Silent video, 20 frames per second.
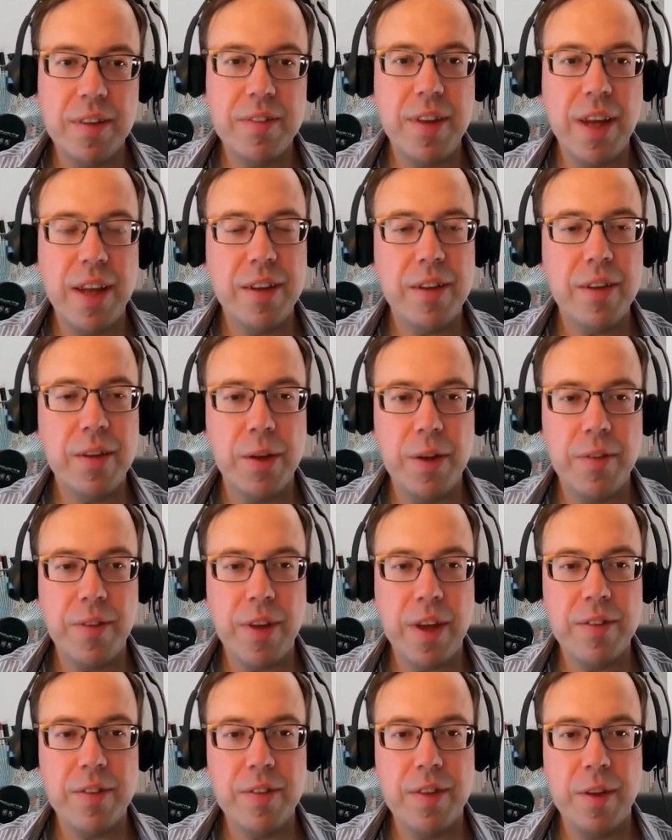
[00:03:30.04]
Technical
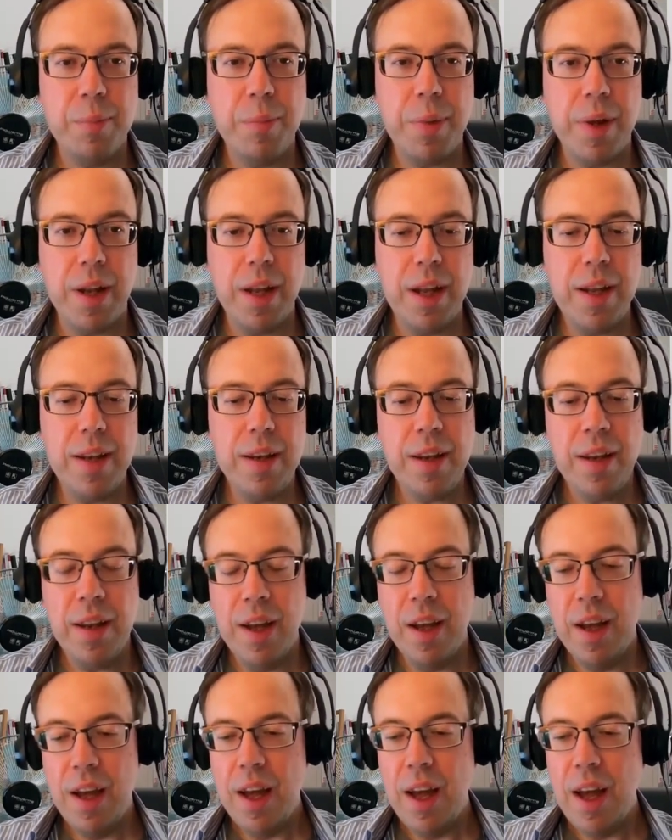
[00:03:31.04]
University of Berlin.
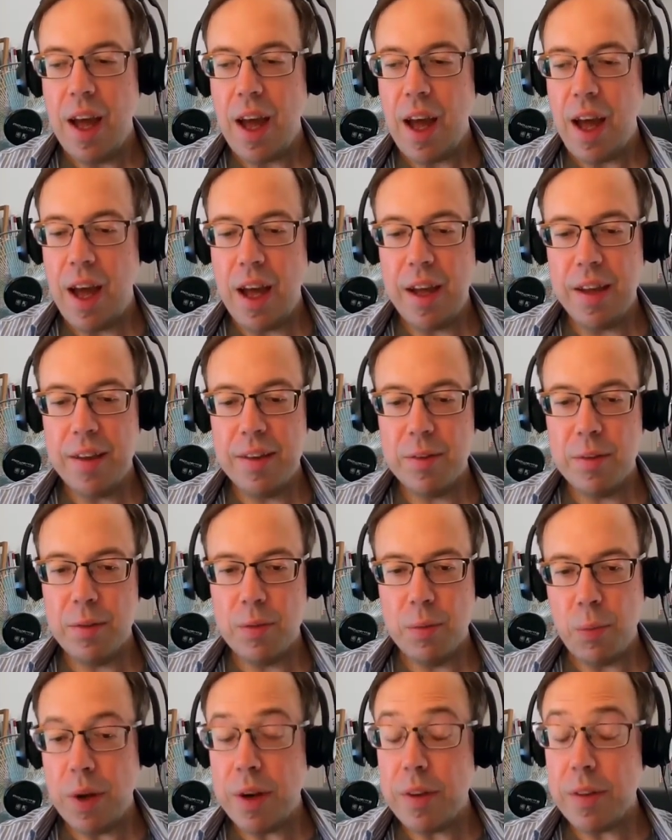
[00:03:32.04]
And
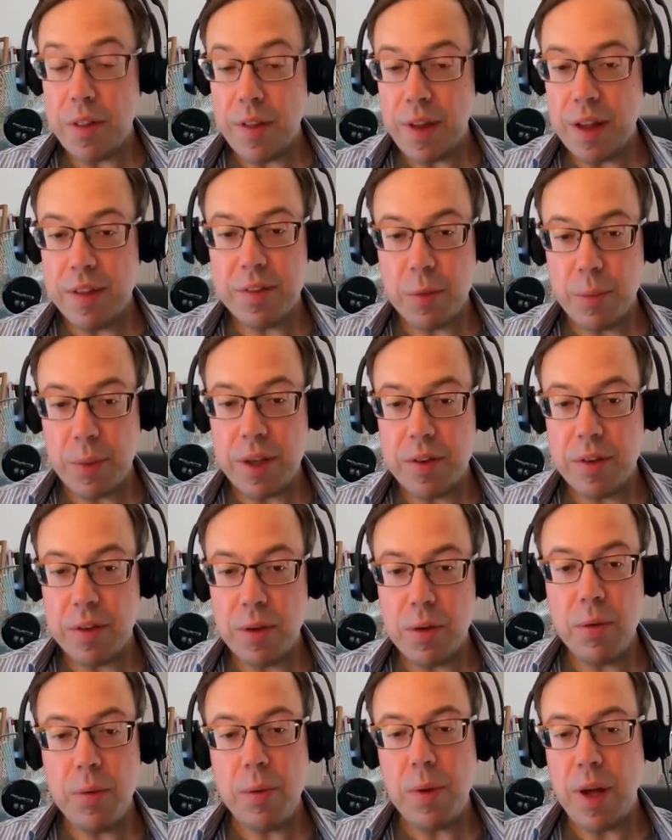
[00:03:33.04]
one of the things that we
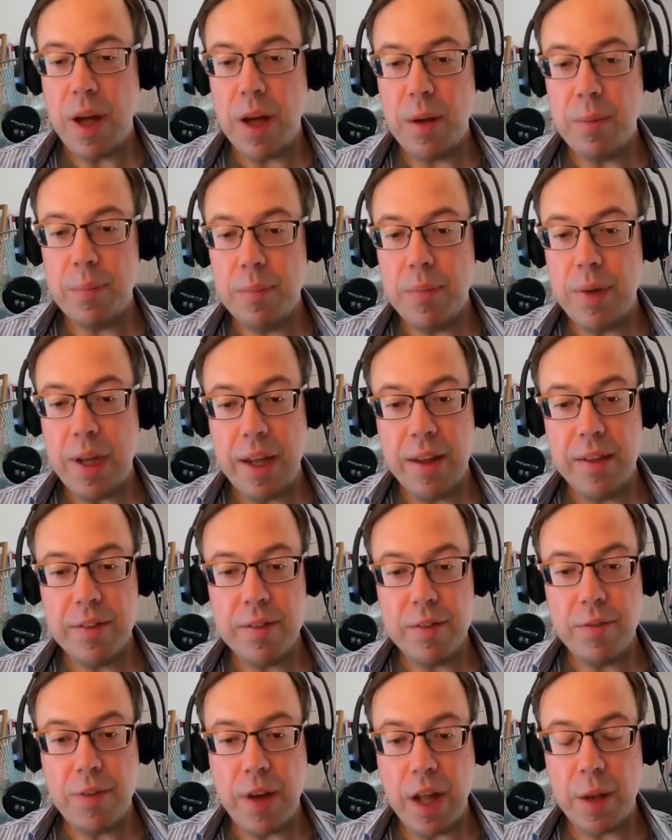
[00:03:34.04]
do is
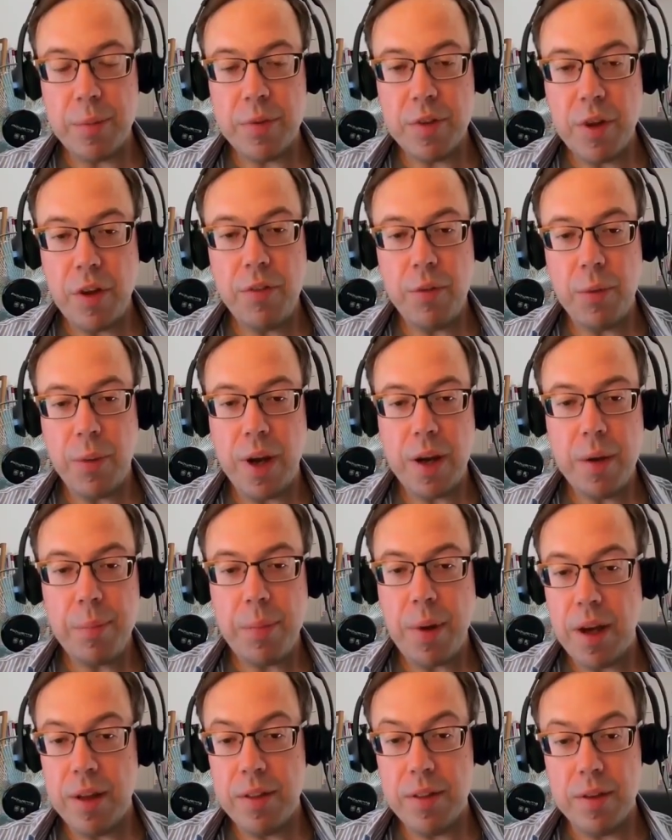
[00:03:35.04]
develop software,
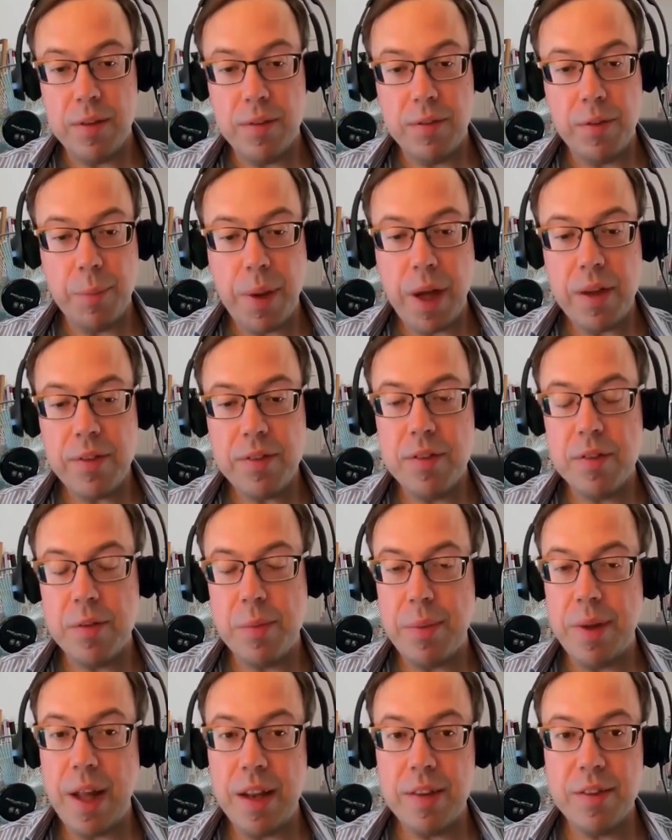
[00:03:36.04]
Python for power
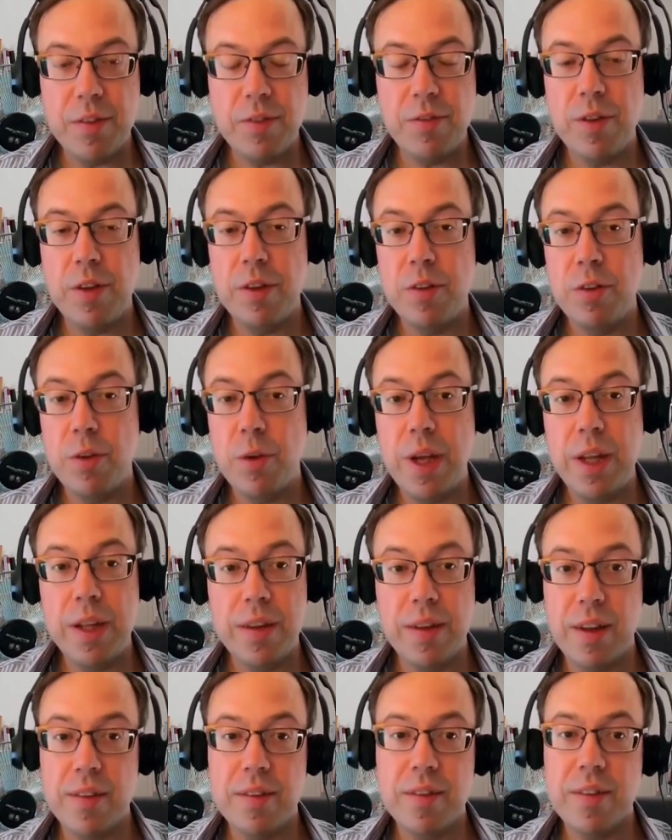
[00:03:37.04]
system analysis, for doing
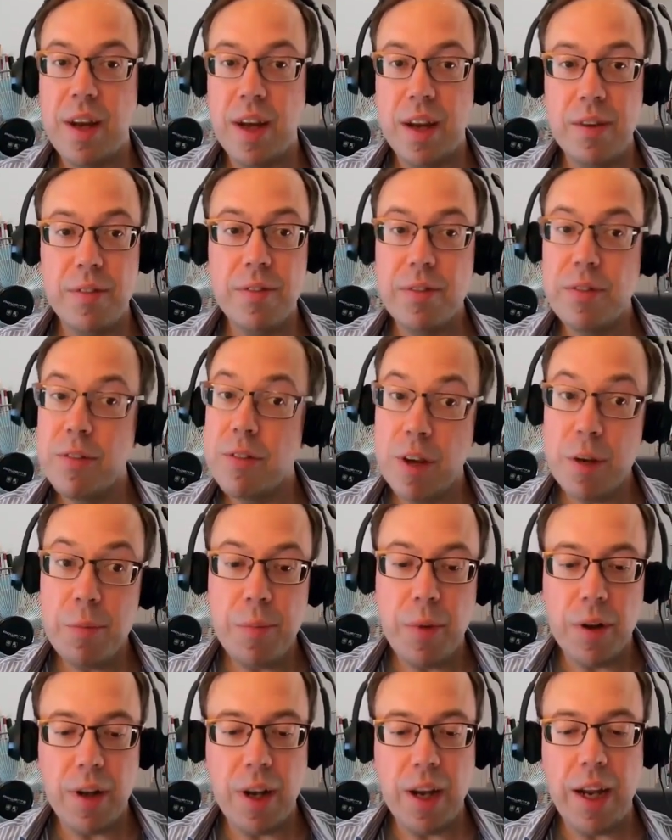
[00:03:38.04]
this kind of grid
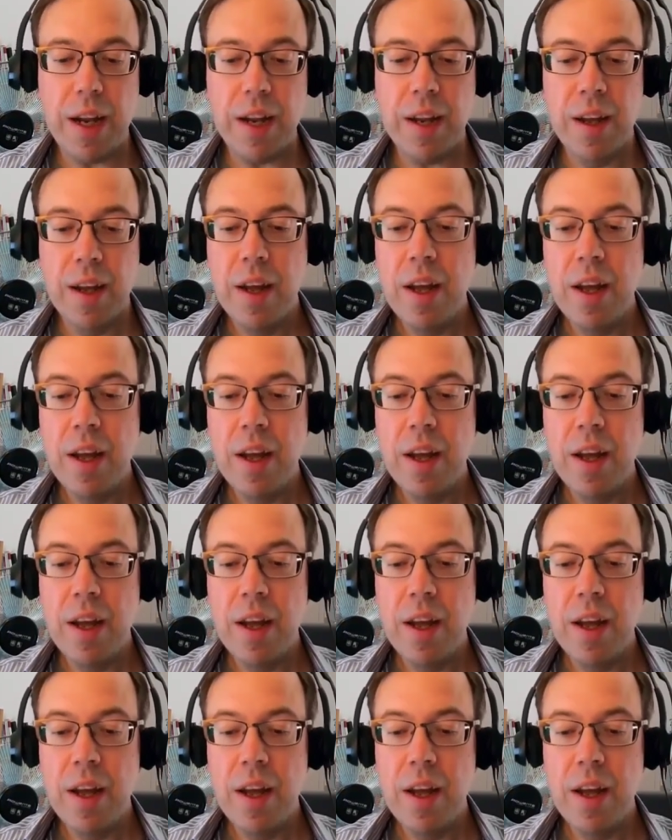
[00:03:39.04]
modeling.